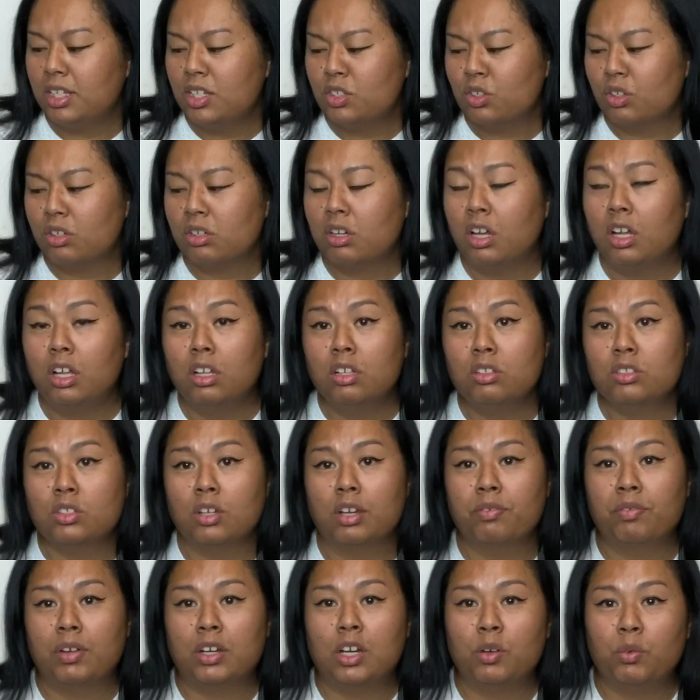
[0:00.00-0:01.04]
are called, so I
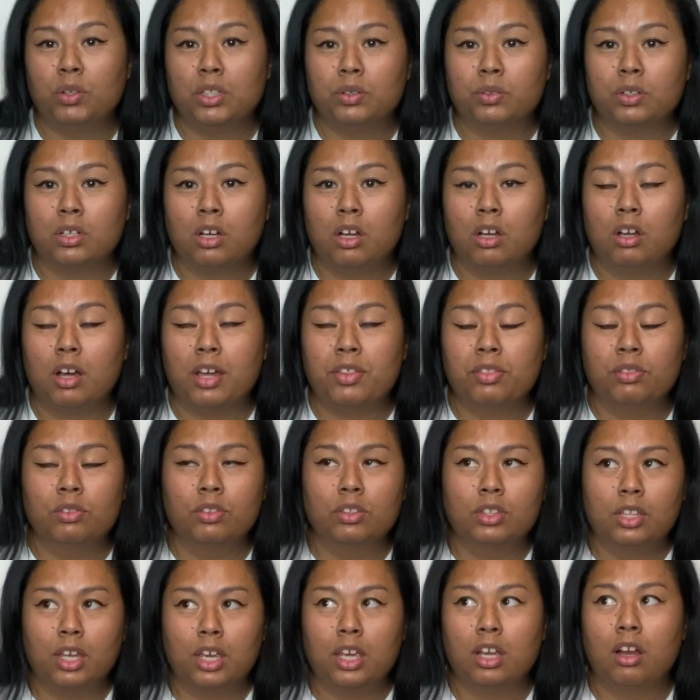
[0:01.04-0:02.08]
found out what they were called.
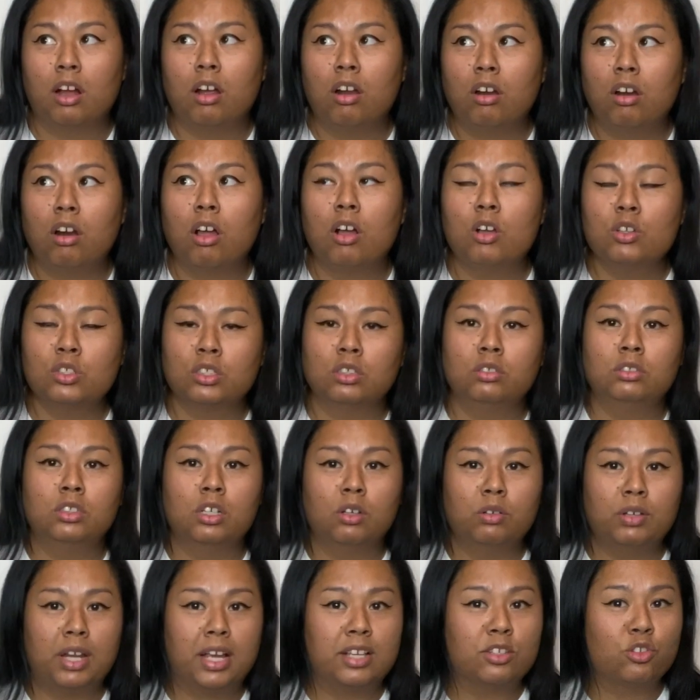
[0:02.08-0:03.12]
They are also
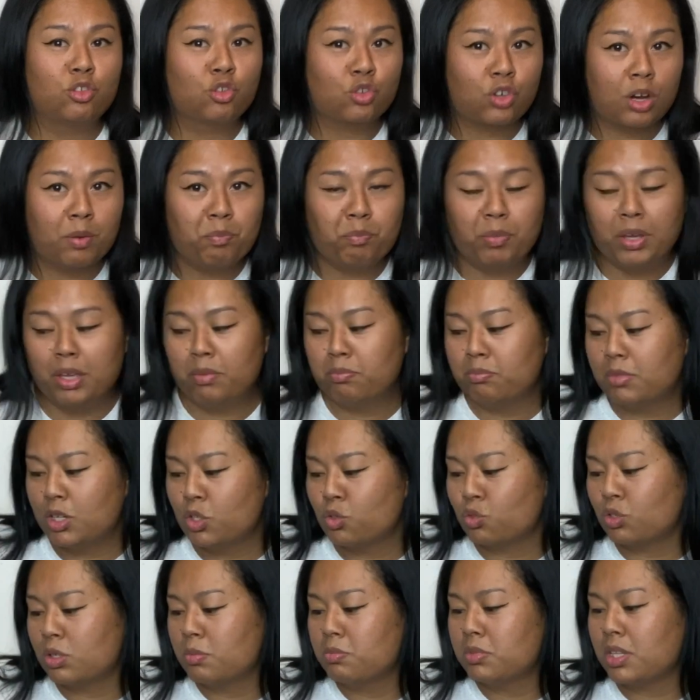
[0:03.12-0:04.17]
known as trumpet
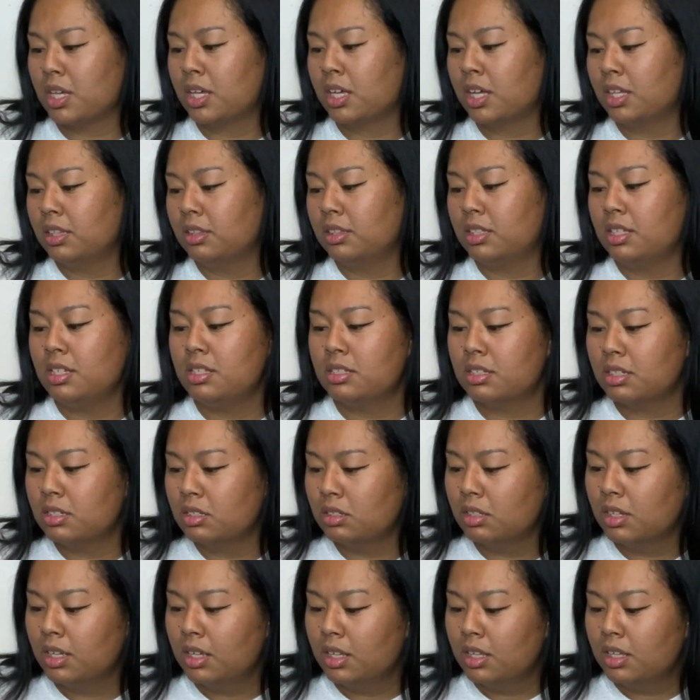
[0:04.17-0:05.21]
mushrooms. I cut these
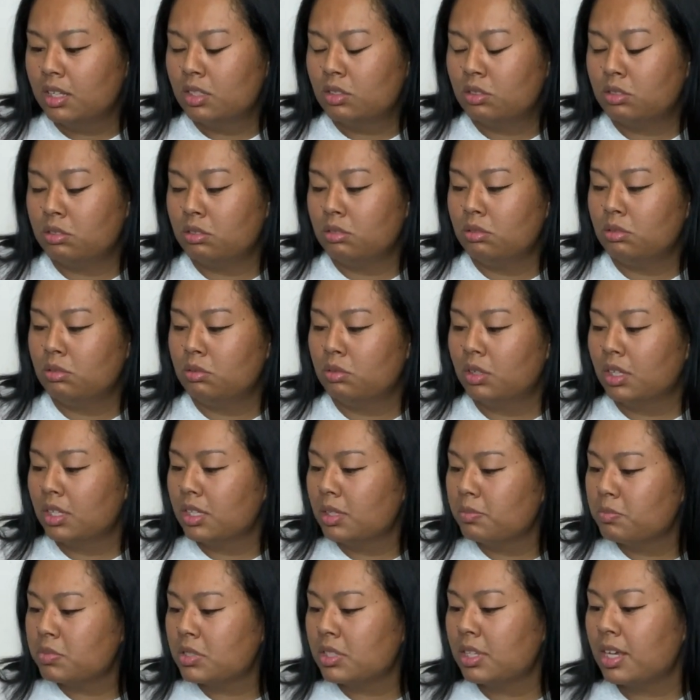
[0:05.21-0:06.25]
into
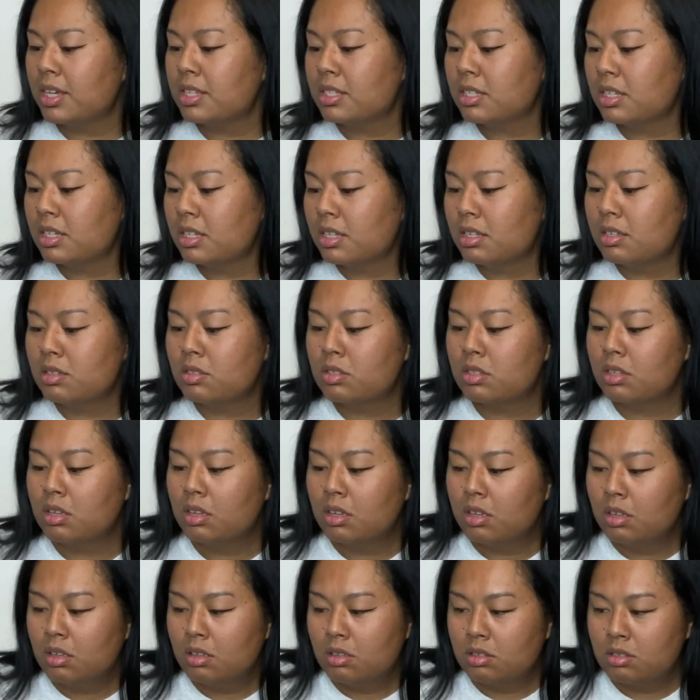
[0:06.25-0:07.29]
slices.
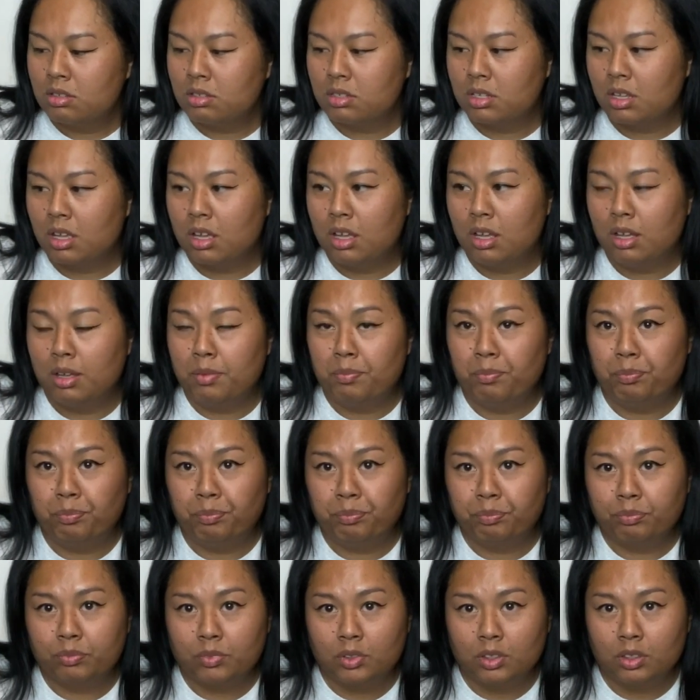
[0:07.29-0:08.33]
Some
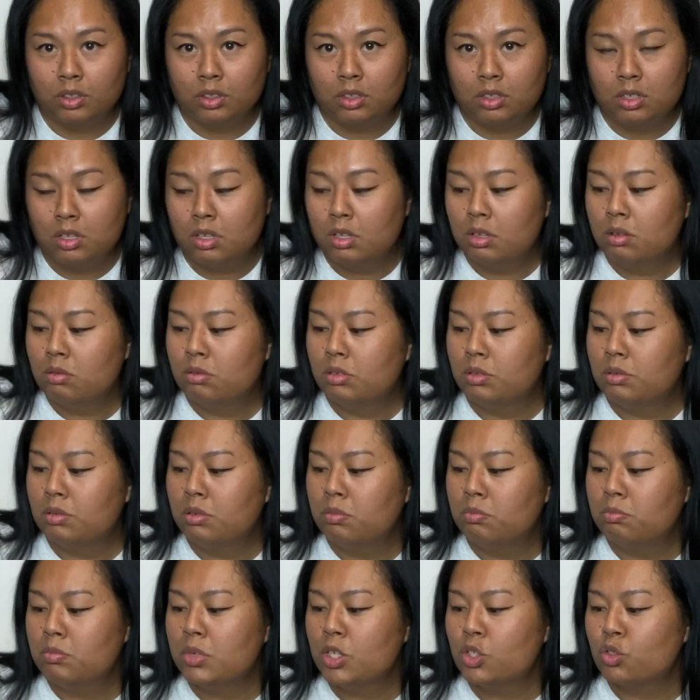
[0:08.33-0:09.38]

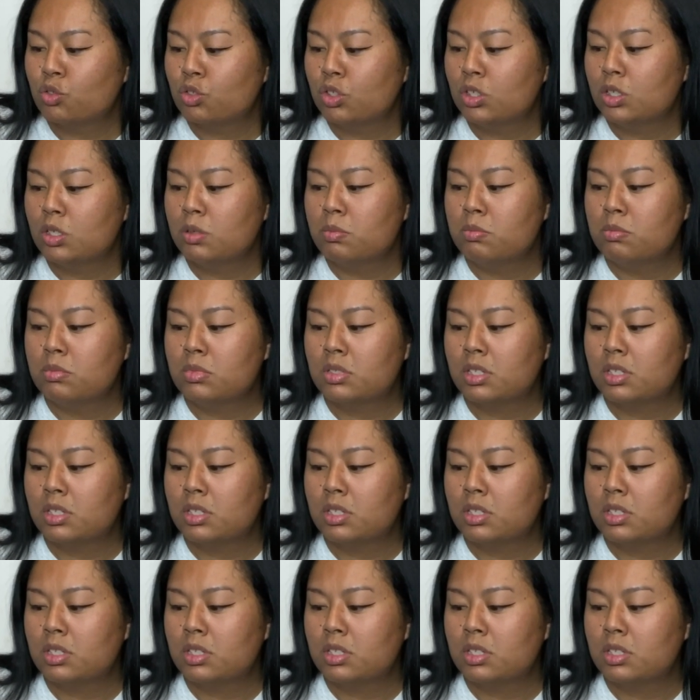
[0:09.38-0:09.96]
mushrooms,